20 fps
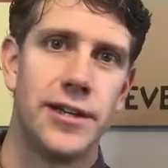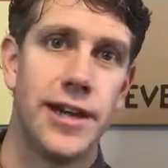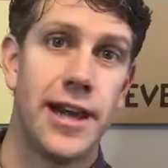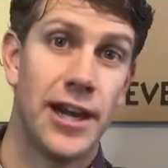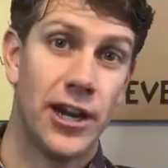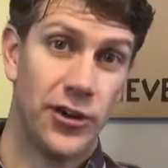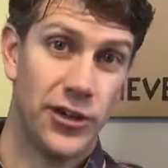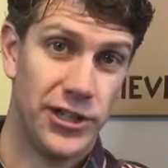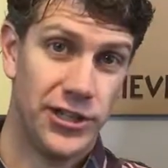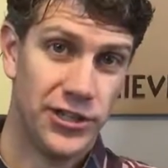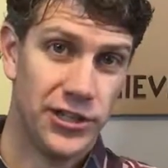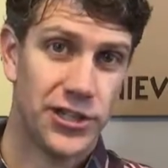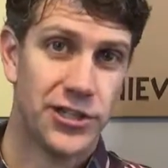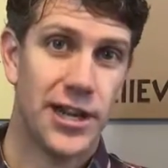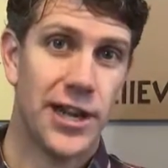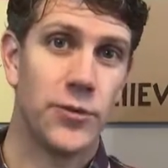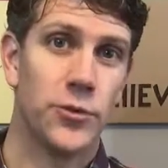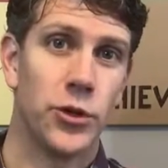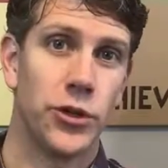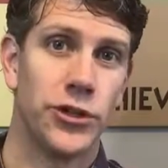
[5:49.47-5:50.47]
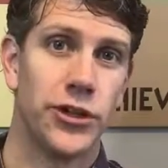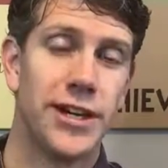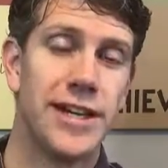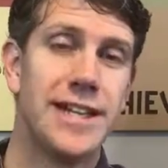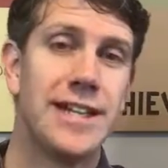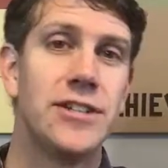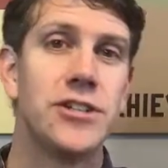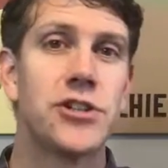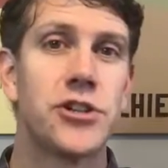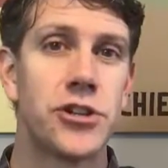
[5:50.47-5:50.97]
and our inside world, our
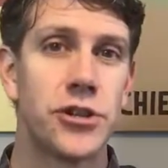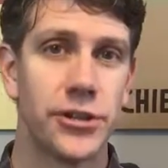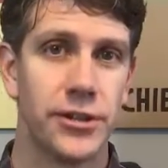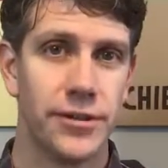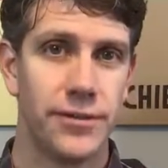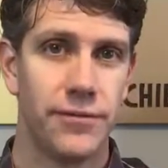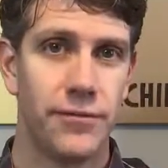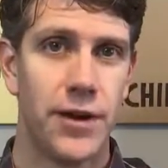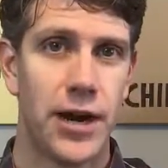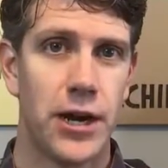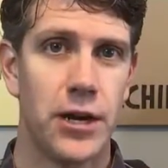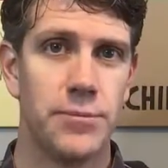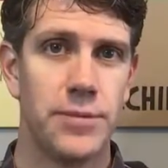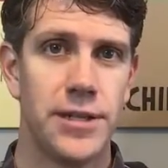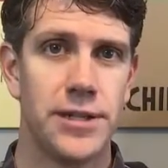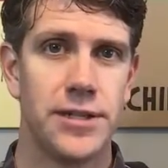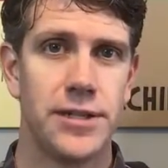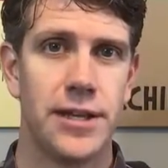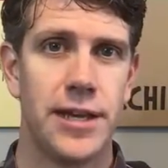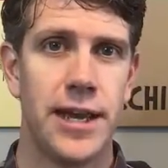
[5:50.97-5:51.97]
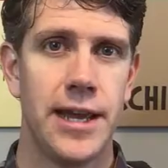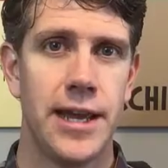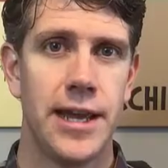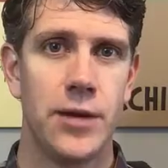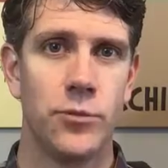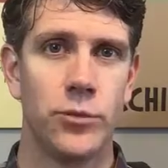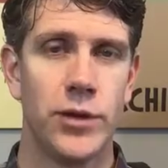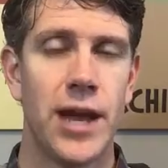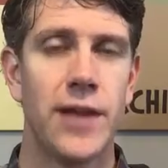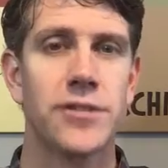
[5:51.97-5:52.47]
internal environment.
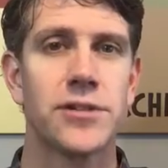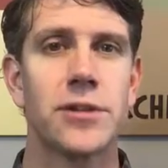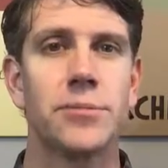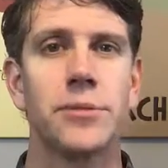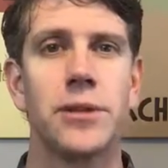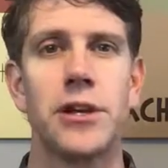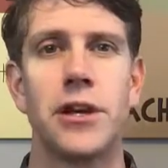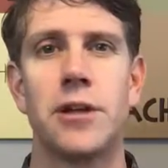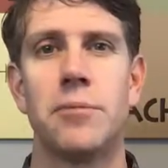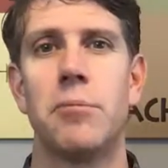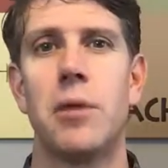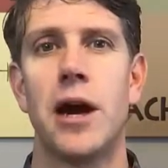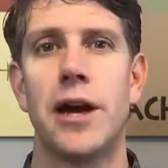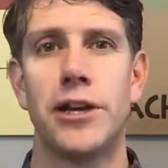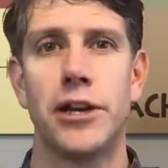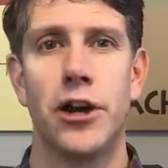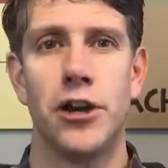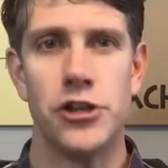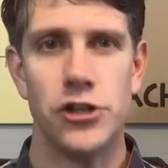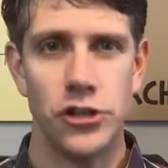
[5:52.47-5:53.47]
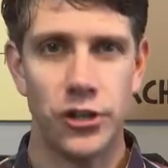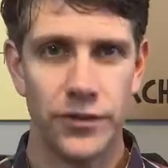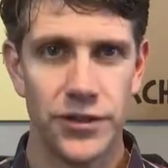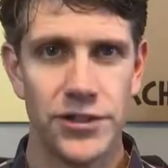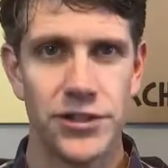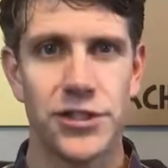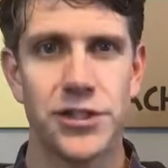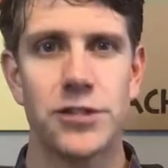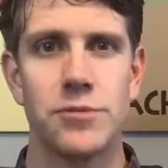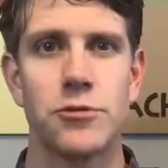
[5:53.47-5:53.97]
And we have something in our body, our
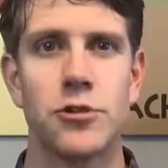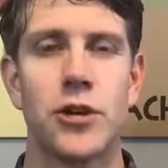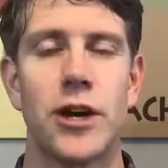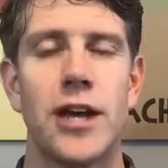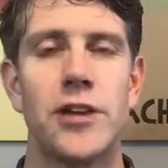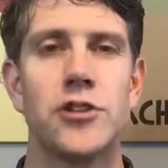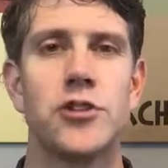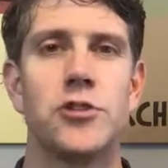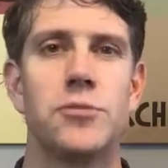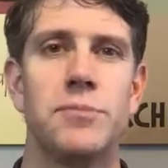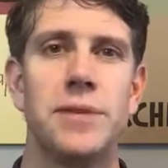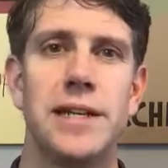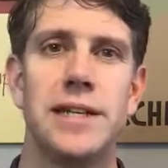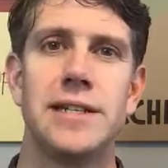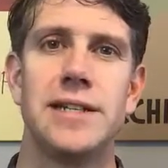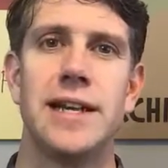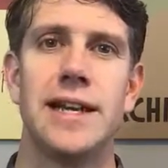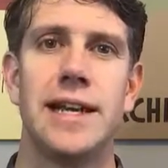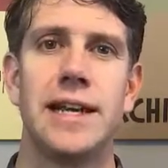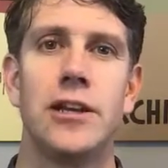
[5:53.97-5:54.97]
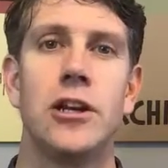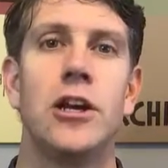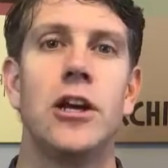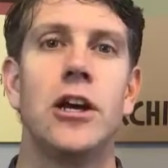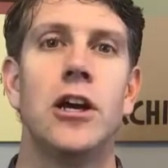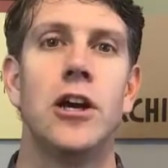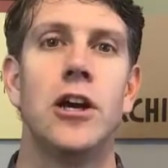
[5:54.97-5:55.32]
nervous system tries to maintain